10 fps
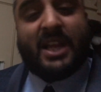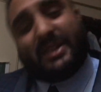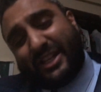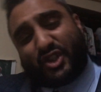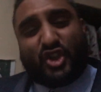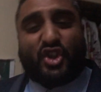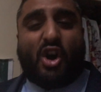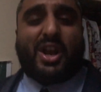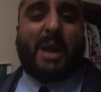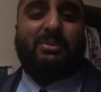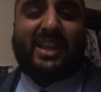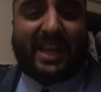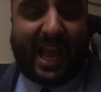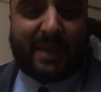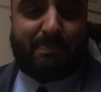That's because I am D
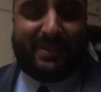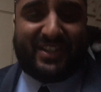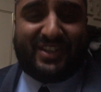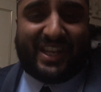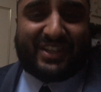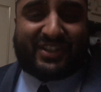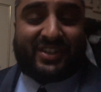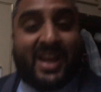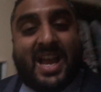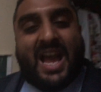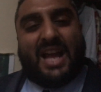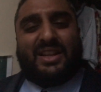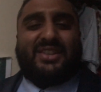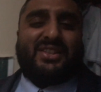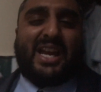A Bizness. And they're
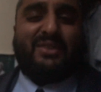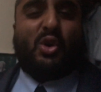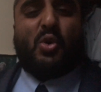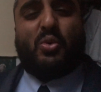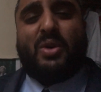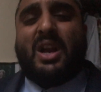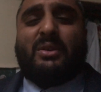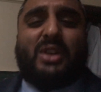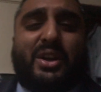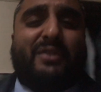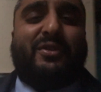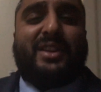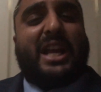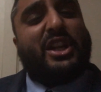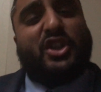saying, oh, don't you think
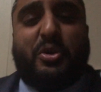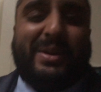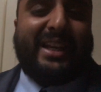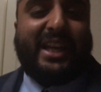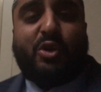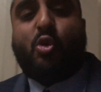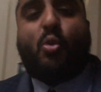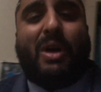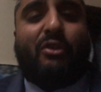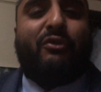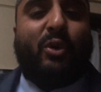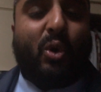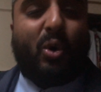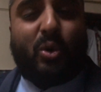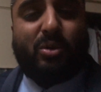that there should be equal wealth for
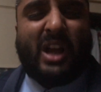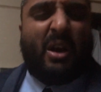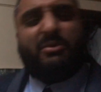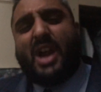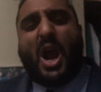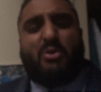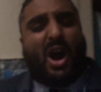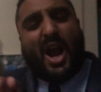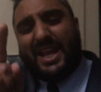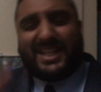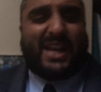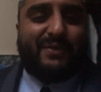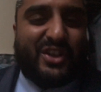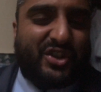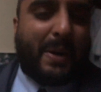all? No, I ain't
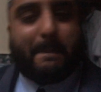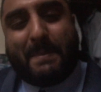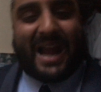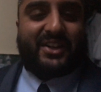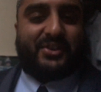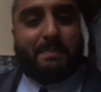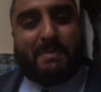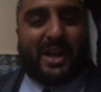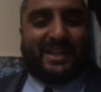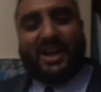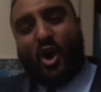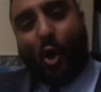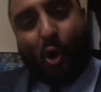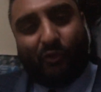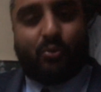giving some mags some money that
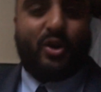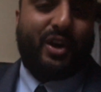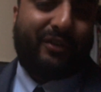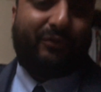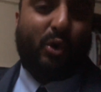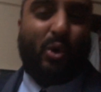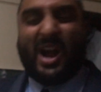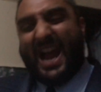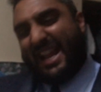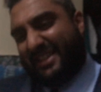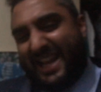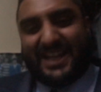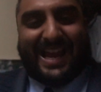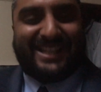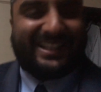I've worked for and they
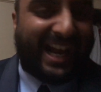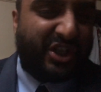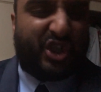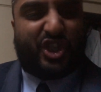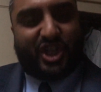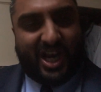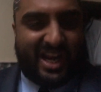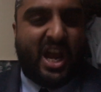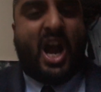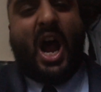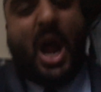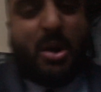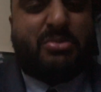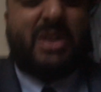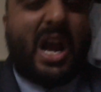ain't done shit. Oh
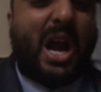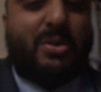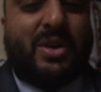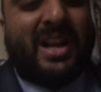no,